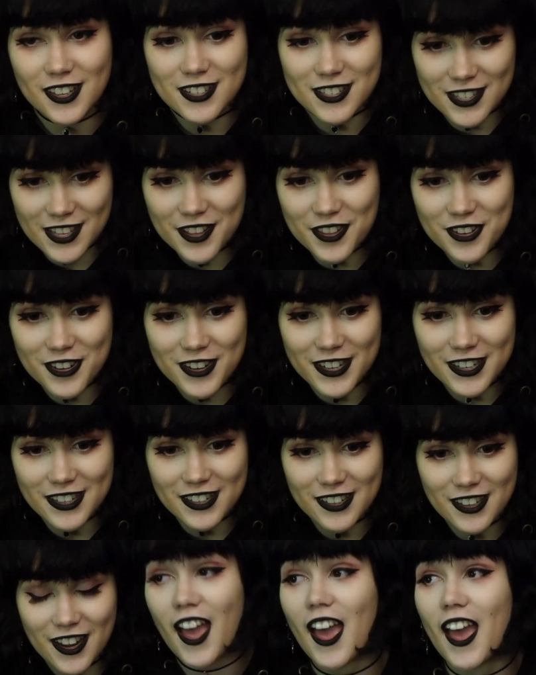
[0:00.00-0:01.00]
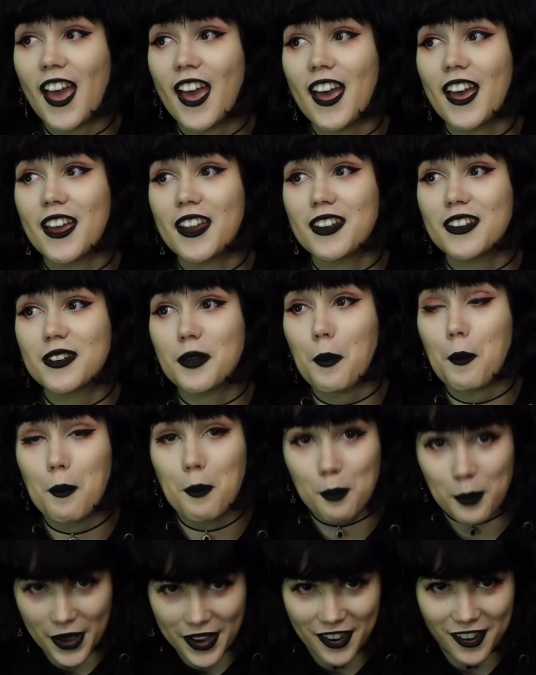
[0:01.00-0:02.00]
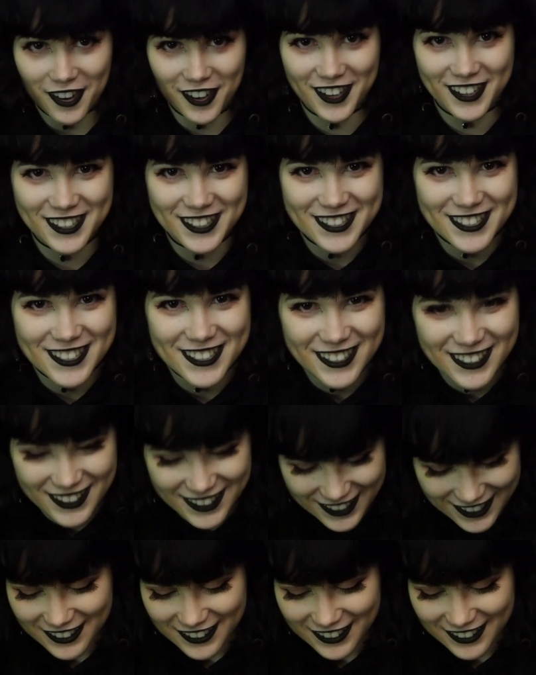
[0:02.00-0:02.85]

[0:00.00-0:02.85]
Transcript: Slytherin and bears.